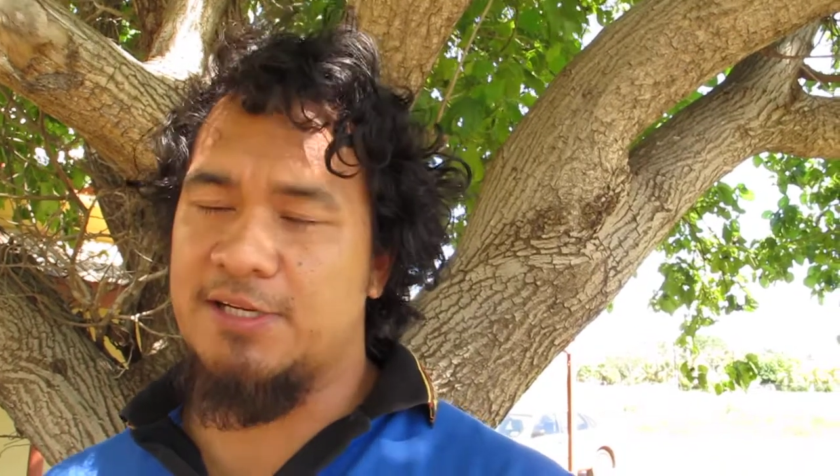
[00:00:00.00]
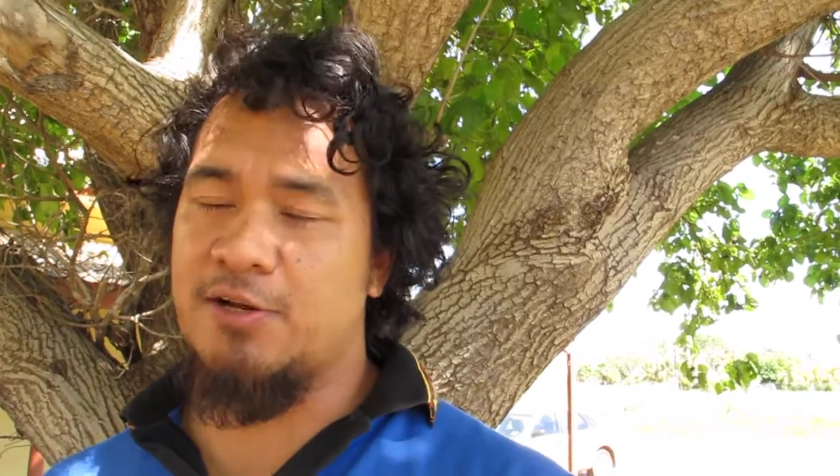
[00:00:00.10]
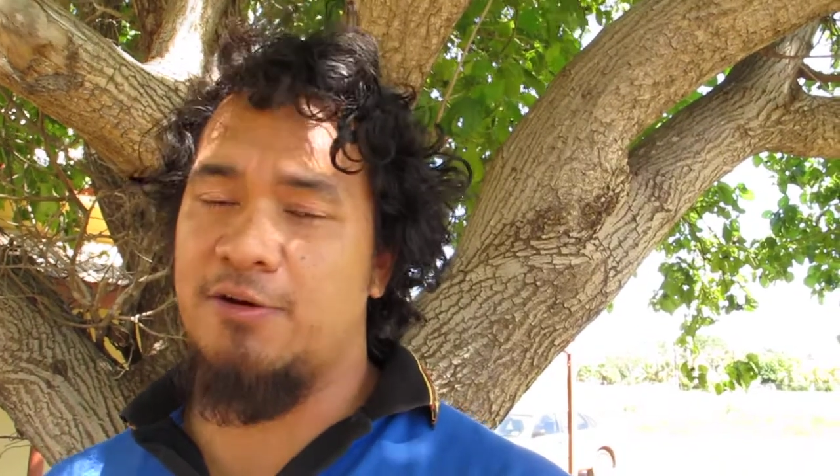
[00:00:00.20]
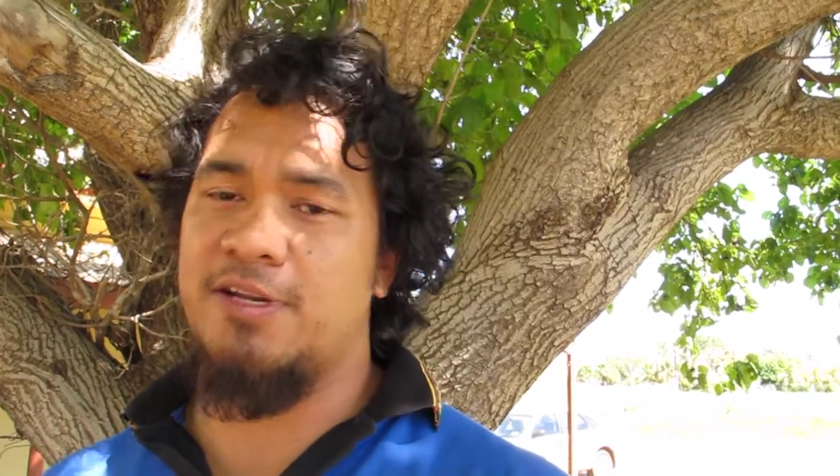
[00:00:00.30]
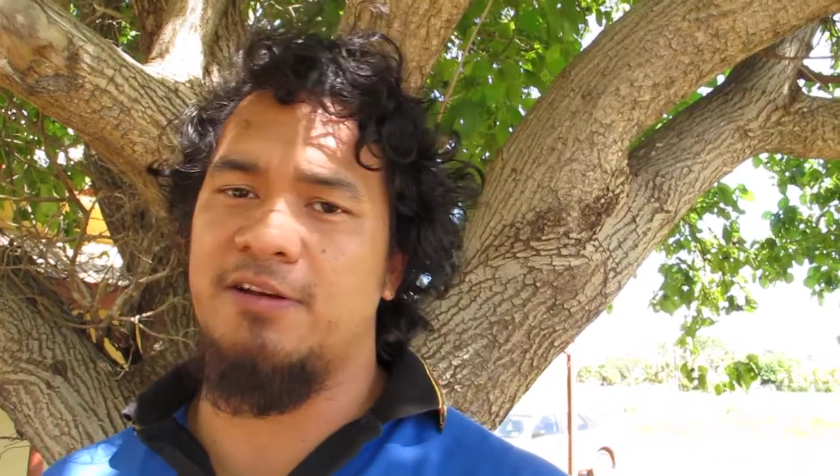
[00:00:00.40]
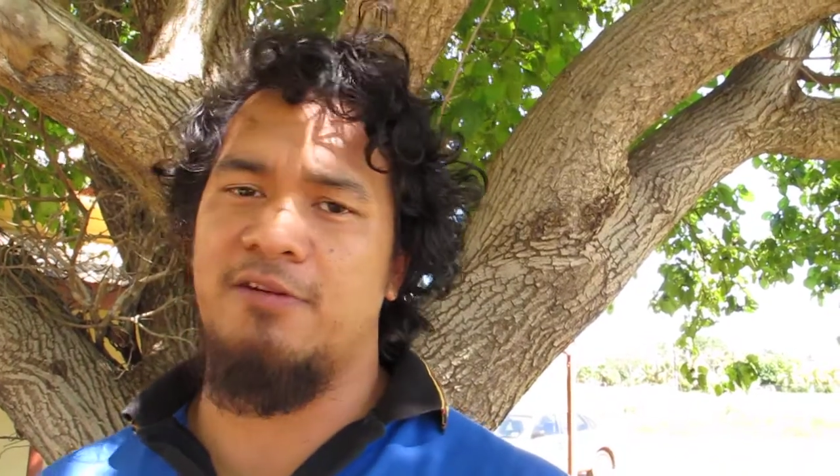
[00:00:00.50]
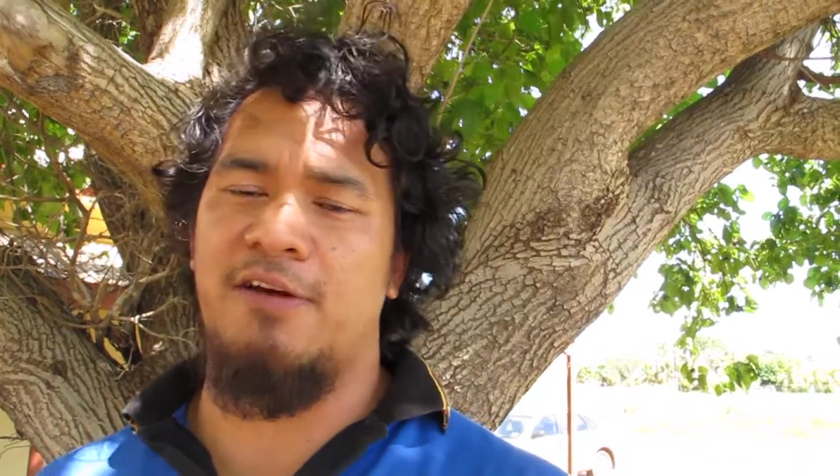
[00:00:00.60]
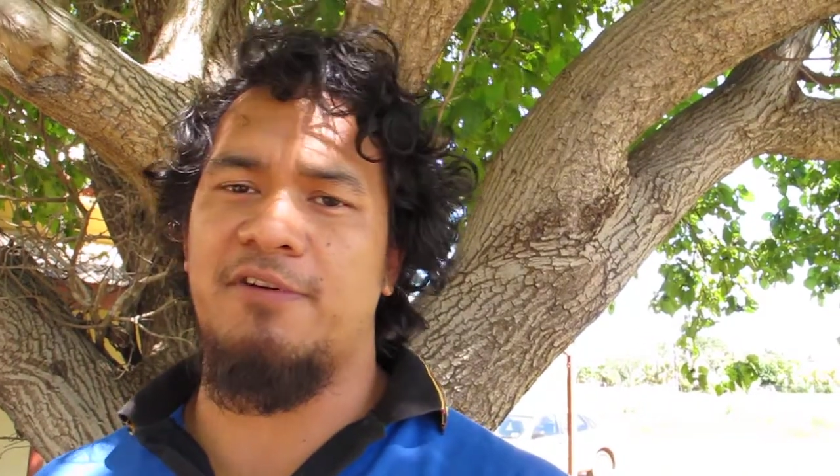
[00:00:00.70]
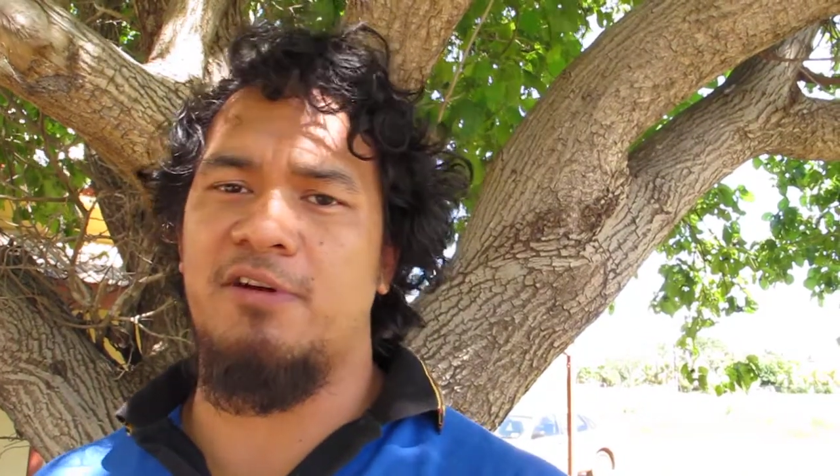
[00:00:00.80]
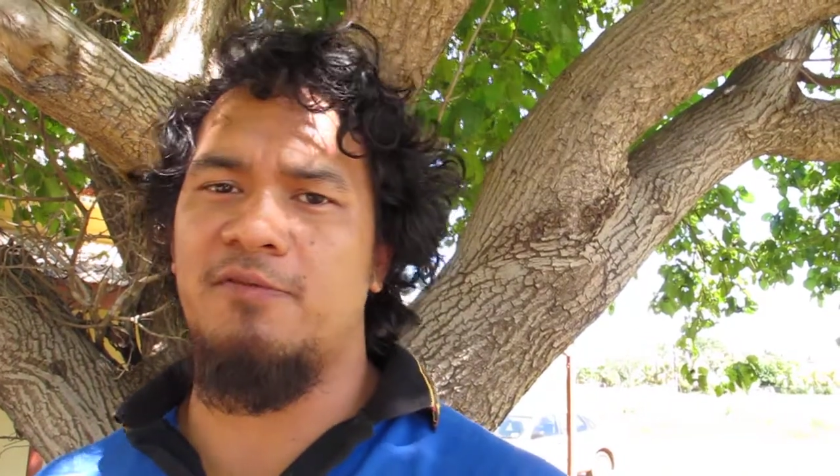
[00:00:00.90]
content
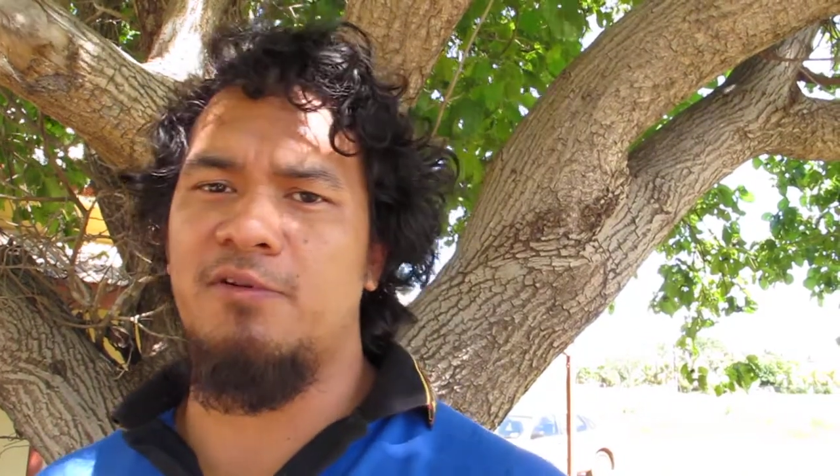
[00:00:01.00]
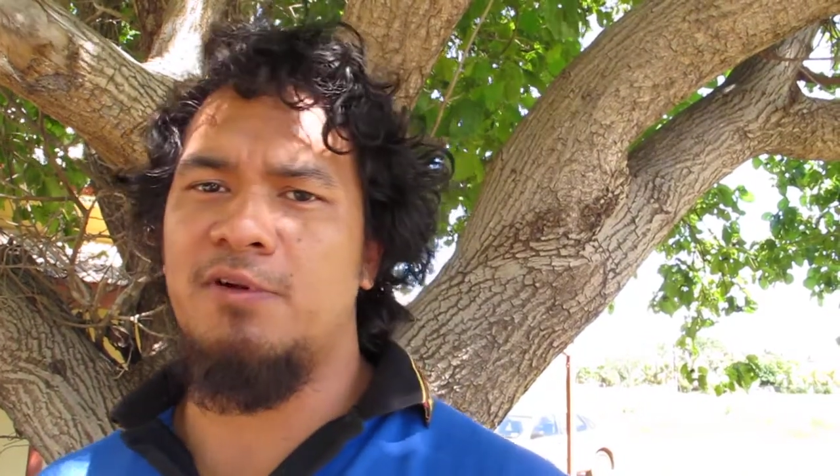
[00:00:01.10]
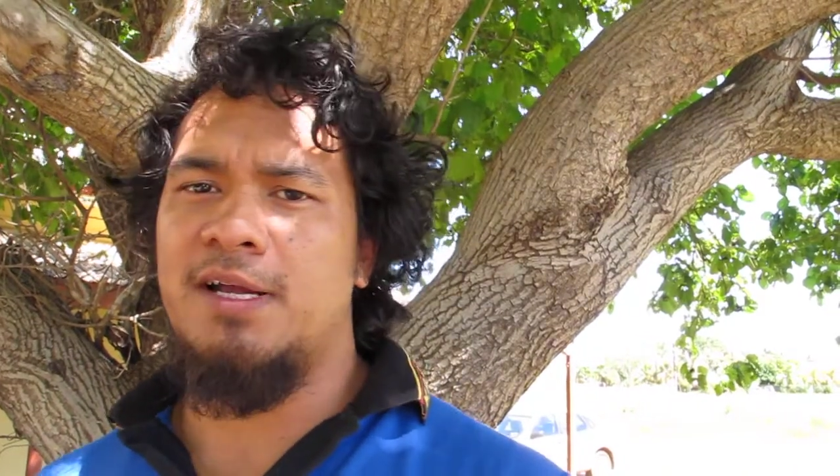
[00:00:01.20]
graphic novel.